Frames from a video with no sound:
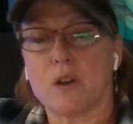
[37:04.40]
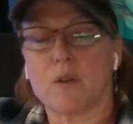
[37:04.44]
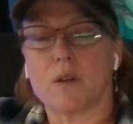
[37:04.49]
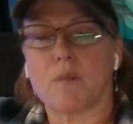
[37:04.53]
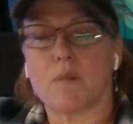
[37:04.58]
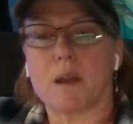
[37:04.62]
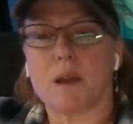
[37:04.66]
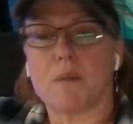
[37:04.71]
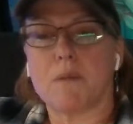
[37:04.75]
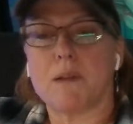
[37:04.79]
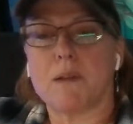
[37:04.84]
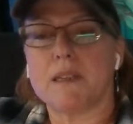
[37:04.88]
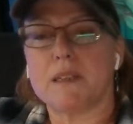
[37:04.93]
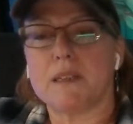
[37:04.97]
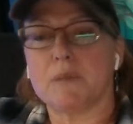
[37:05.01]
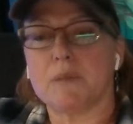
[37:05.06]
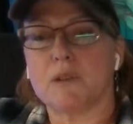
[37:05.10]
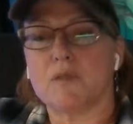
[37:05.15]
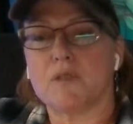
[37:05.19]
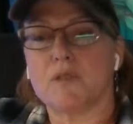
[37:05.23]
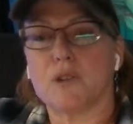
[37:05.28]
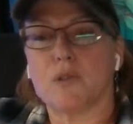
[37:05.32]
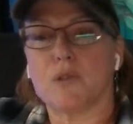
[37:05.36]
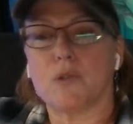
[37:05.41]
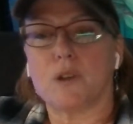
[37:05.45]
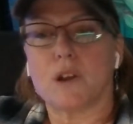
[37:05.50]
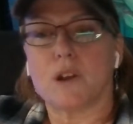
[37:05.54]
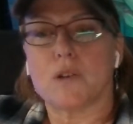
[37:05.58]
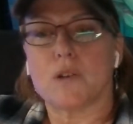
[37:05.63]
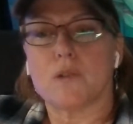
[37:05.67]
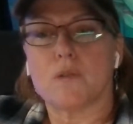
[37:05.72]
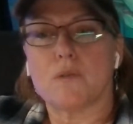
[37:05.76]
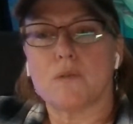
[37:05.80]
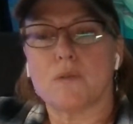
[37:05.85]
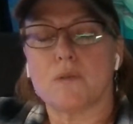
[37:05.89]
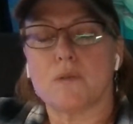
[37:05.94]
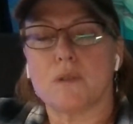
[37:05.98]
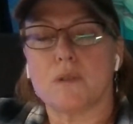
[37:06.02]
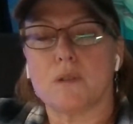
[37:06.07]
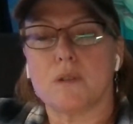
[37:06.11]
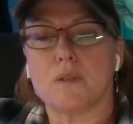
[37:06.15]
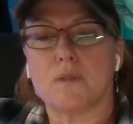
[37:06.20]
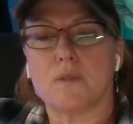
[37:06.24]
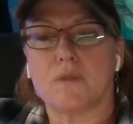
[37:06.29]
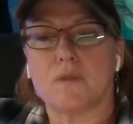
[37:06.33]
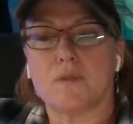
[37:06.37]
know, and maybe some of you know
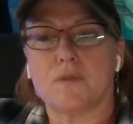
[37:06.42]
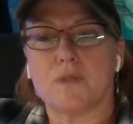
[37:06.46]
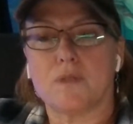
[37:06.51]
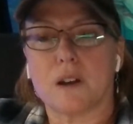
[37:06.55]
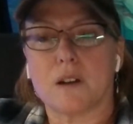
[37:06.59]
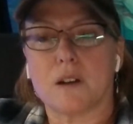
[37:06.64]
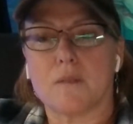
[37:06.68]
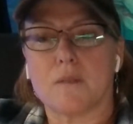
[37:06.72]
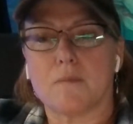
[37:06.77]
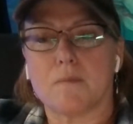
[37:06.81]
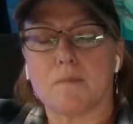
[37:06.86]
if